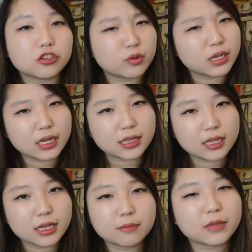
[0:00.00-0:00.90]
doing
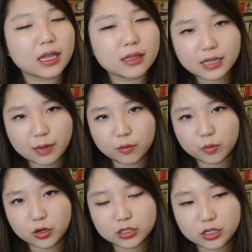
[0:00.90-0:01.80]
anything. I'm not the type of
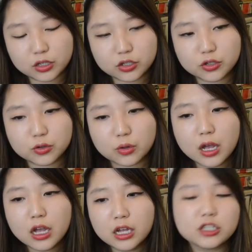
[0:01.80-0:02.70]
person to
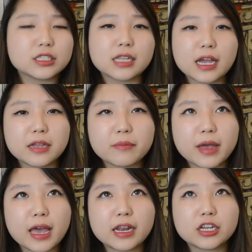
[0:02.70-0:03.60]
just lie in
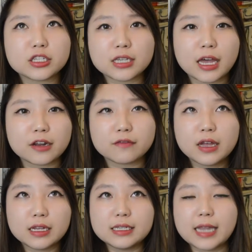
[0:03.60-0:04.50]
bed and just kind of
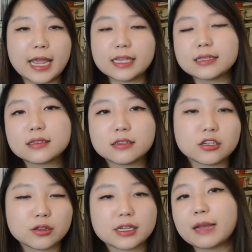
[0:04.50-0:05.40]
daze. you
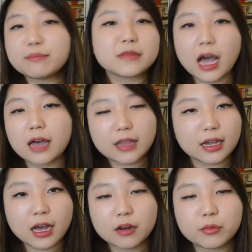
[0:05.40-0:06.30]
know like i'm not
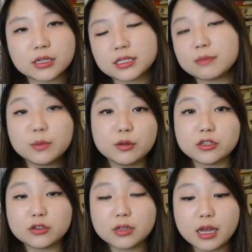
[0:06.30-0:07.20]
that kind of person some people
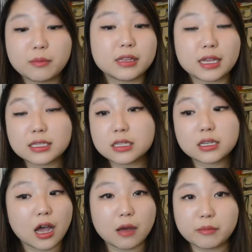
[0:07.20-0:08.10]
can do that but that's
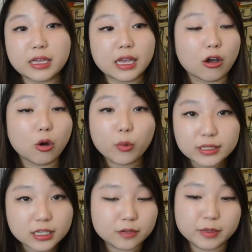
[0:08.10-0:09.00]
not me i
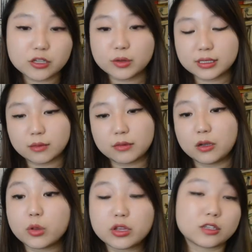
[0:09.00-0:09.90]
always need to be doing
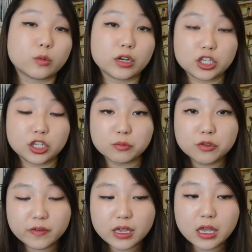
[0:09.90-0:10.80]
something whether that's watching a
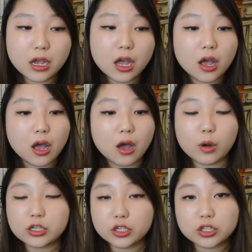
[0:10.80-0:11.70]
movie
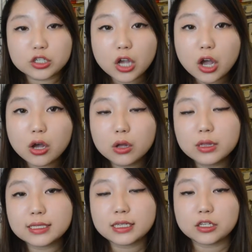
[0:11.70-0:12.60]
watching a show
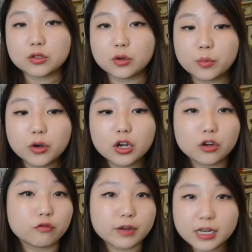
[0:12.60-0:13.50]
listening to a book
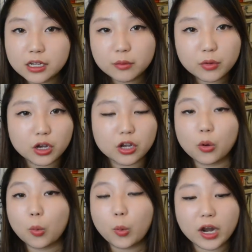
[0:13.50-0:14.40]
reading a book
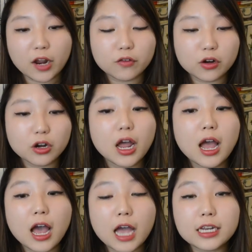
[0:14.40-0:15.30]
whatever
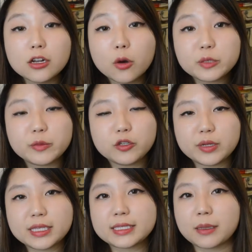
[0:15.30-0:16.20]
i need to always be
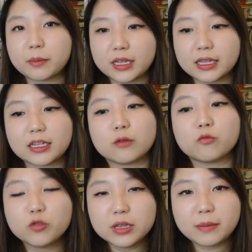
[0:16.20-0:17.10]
doing something like i'm
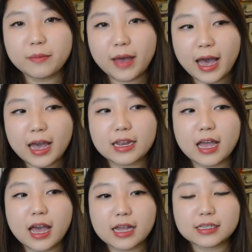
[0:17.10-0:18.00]
really bad
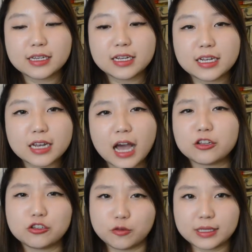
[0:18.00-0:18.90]
at
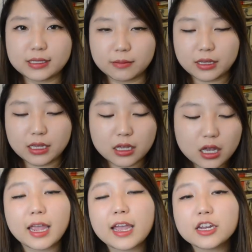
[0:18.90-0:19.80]
not doing something
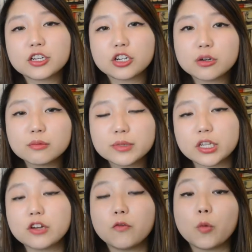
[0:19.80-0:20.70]
and in terms
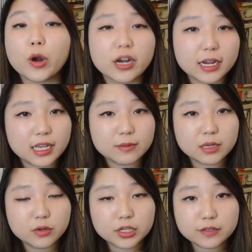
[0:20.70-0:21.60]
of where i get my
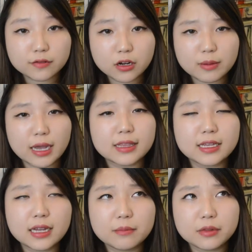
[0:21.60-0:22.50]
books from i
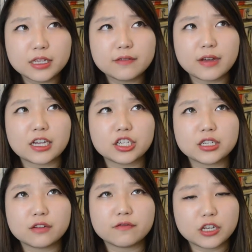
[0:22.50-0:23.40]
think i believe i actually
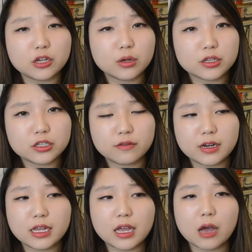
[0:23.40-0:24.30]
did a video on this
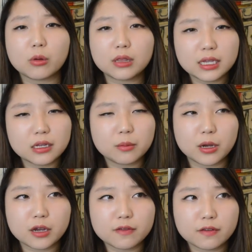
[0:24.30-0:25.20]
already i will link it
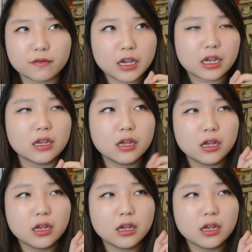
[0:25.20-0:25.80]
above if i